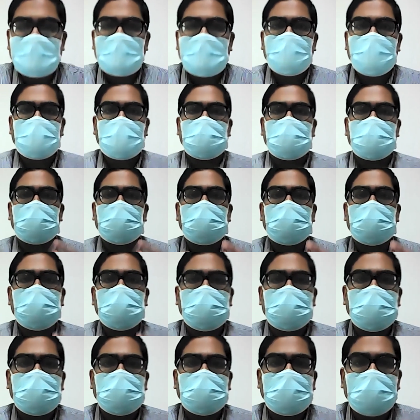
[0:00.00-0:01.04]

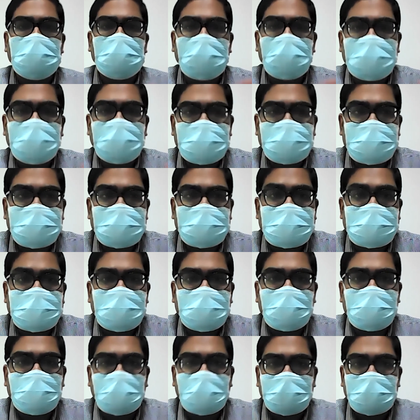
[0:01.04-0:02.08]
the innovations that have
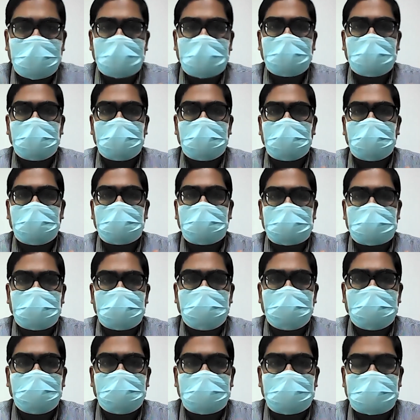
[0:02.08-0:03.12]
worked, or
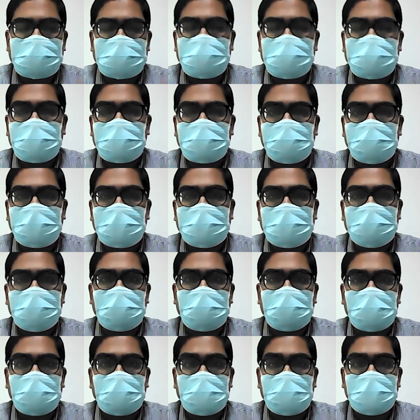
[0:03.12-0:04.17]
some systematic
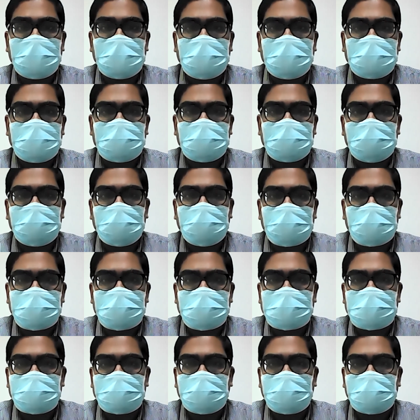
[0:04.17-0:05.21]
documentation
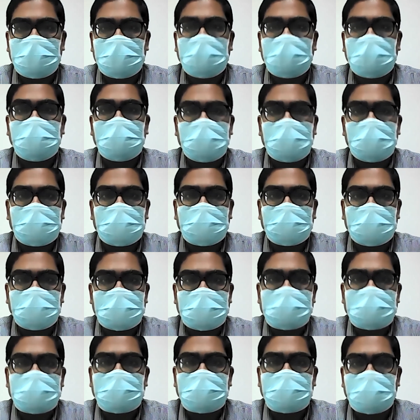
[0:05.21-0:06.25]
process for Internet of
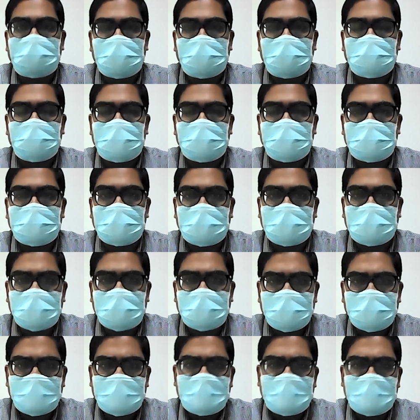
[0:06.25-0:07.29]
Things available in India?
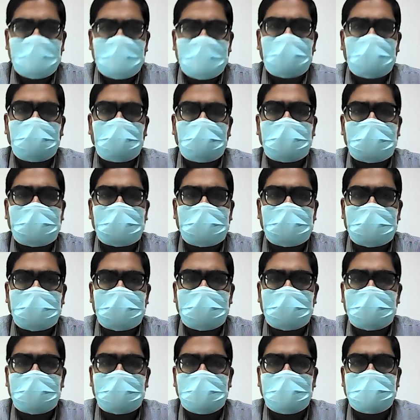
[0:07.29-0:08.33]
Or what are
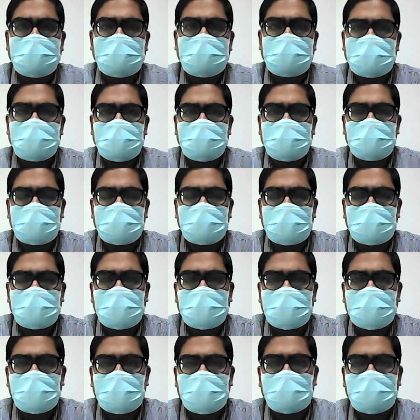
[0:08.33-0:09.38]
is it that
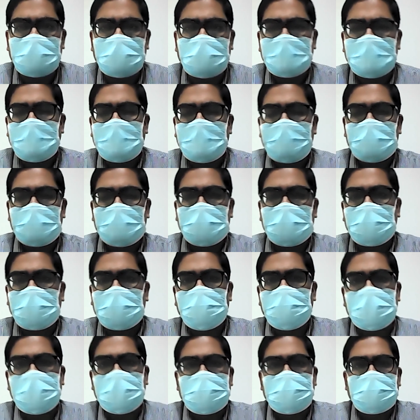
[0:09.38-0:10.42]
the
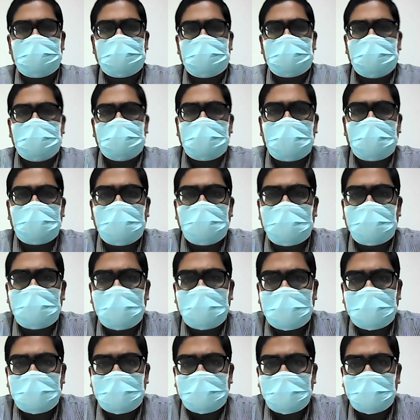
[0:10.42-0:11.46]
committees they are going to
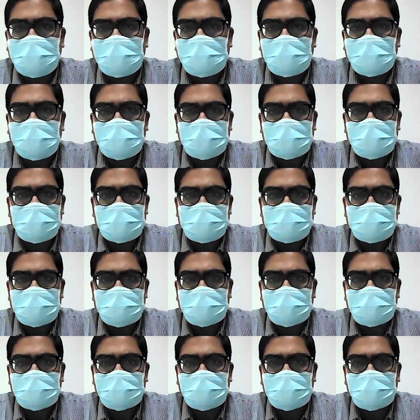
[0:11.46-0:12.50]
think about this,
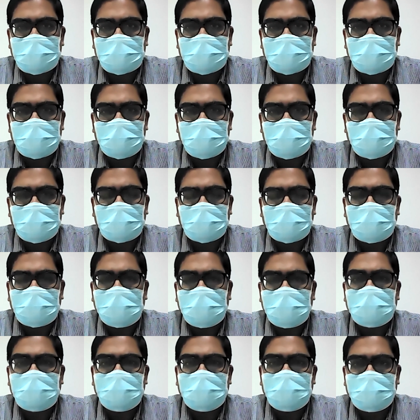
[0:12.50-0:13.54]
or will
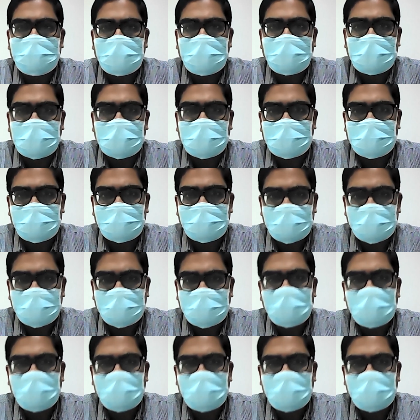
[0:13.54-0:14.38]
it be helpful?